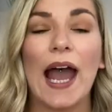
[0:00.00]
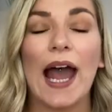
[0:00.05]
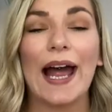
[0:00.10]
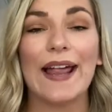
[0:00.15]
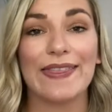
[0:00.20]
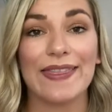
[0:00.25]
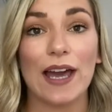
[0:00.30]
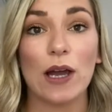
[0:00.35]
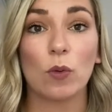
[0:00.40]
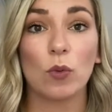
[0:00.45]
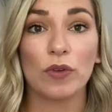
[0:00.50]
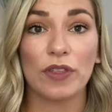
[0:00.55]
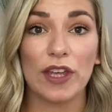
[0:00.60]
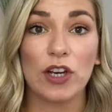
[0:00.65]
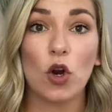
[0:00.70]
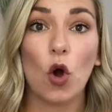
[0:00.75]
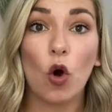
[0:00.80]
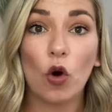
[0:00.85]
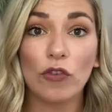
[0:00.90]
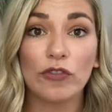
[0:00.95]
And that will
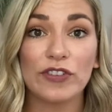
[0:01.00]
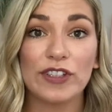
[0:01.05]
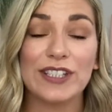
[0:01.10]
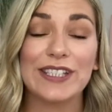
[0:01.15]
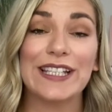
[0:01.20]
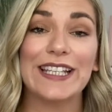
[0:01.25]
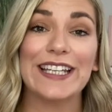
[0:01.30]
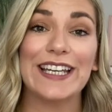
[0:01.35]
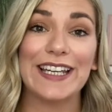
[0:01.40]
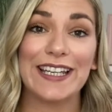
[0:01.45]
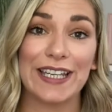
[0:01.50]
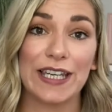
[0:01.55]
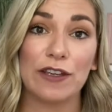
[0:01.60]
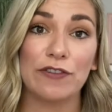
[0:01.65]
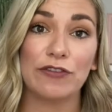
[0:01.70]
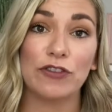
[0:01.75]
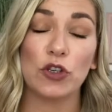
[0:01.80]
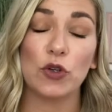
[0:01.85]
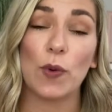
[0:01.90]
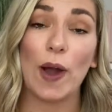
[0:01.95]
then obviously
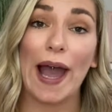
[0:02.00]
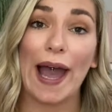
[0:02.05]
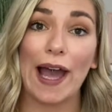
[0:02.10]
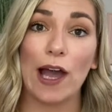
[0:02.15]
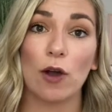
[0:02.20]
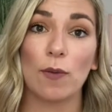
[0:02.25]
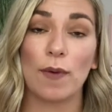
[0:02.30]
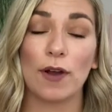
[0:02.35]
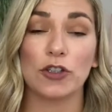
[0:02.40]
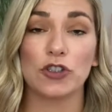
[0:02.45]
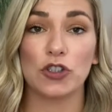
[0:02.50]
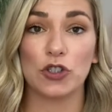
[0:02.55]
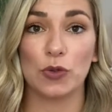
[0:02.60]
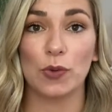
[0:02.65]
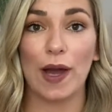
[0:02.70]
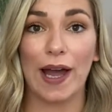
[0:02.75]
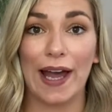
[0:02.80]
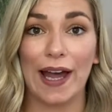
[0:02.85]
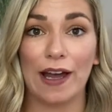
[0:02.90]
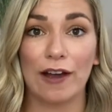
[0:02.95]
give you how much you
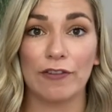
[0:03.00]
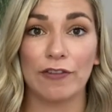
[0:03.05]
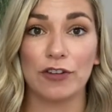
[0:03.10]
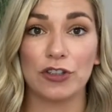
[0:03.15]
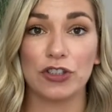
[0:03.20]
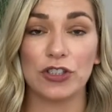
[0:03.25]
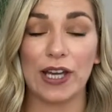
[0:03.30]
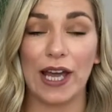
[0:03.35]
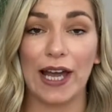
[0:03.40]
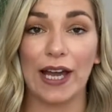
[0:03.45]
have to